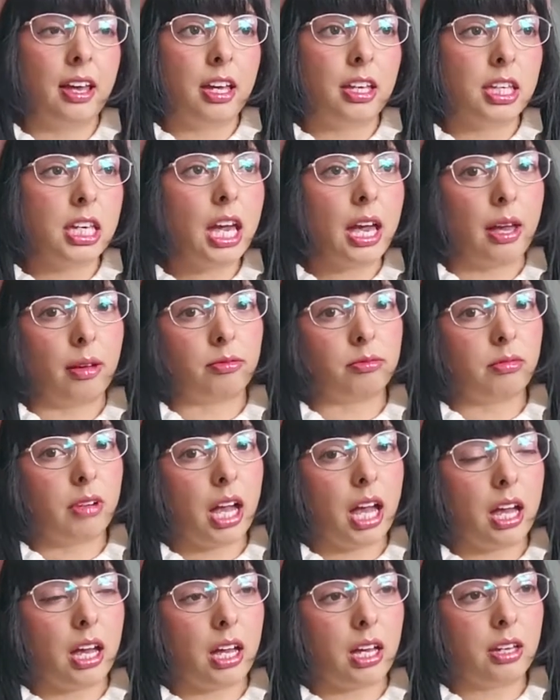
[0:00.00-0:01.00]
Yeah,
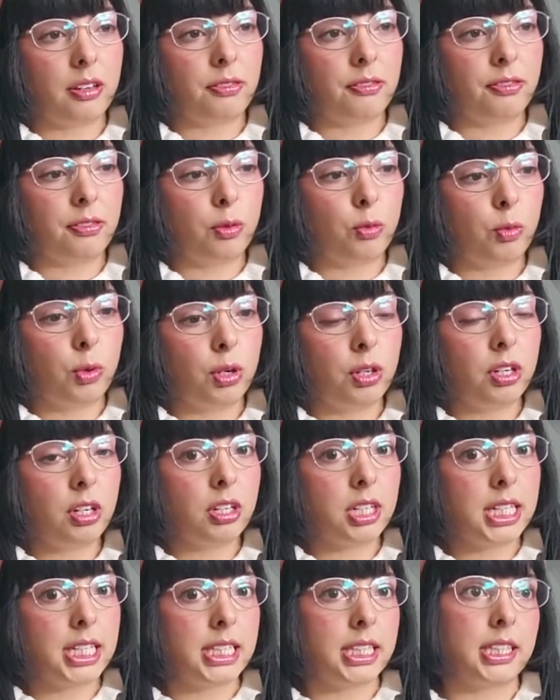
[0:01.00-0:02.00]
I've worn
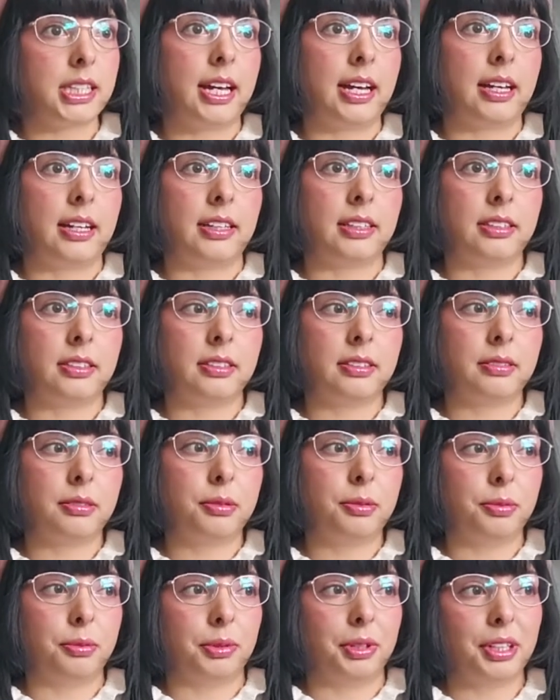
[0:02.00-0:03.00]
Lolita
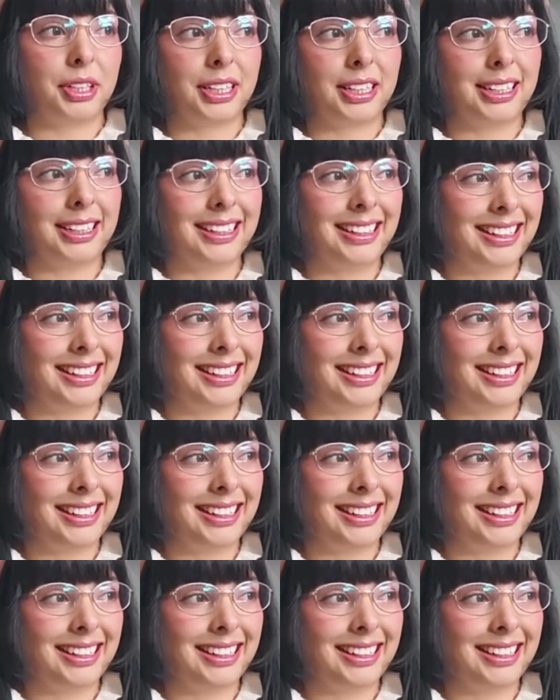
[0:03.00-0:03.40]
to work,